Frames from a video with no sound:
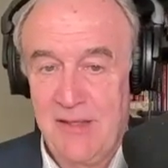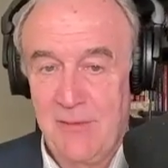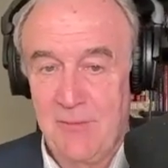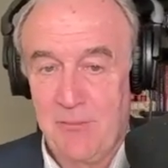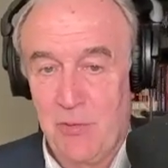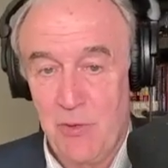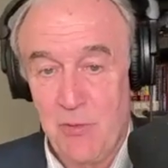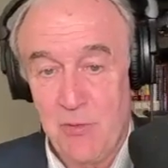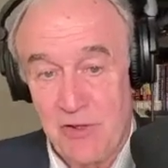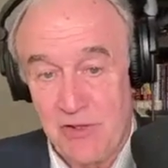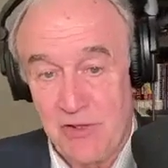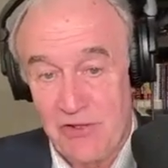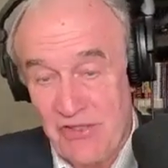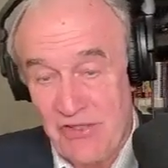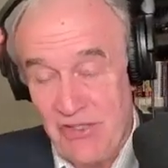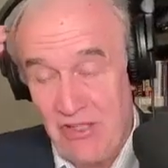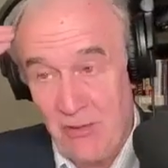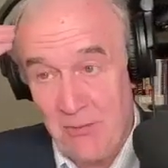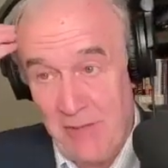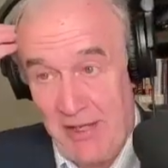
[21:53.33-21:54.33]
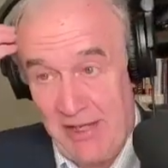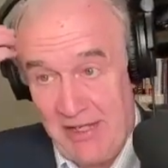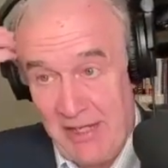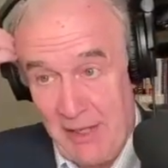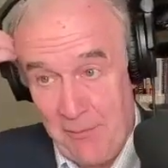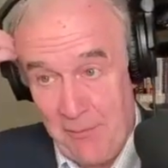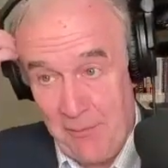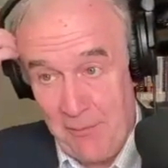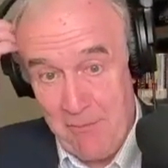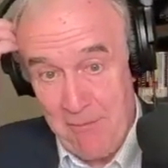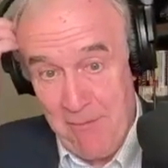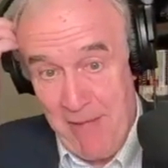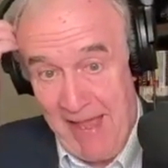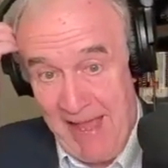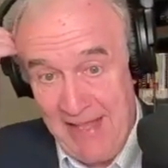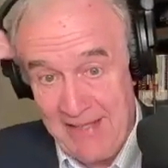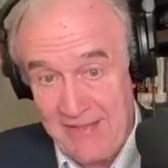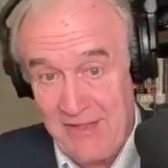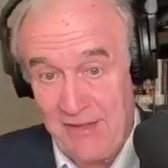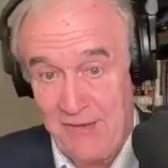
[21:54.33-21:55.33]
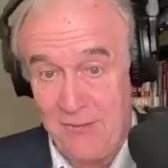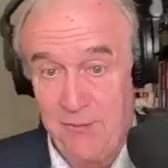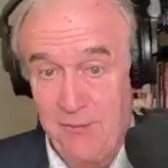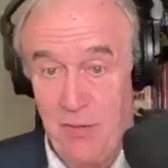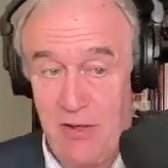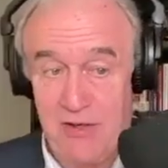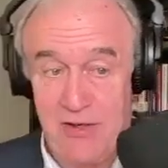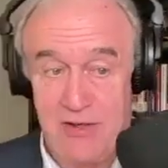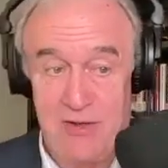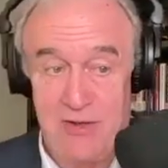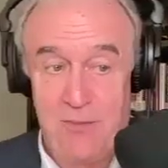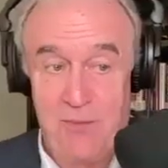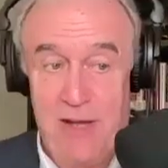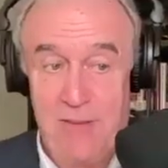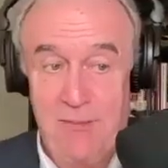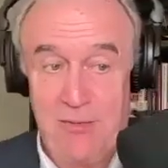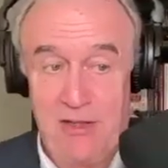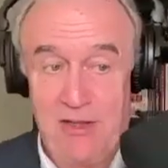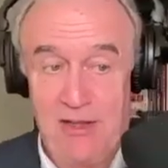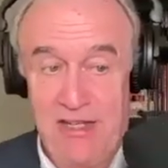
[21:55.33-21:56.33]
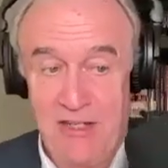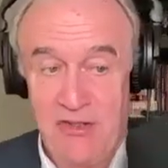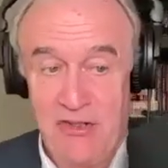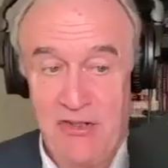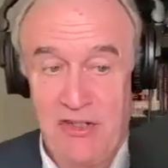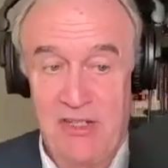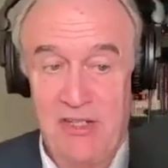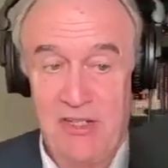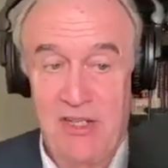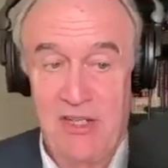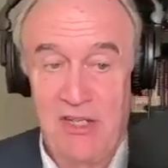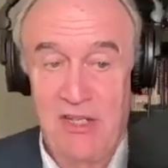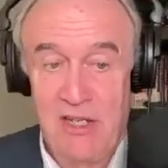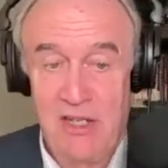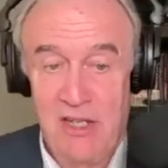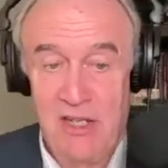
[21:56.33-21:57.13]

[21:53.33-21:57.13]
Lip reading: the boomers still make up a massive part of the population.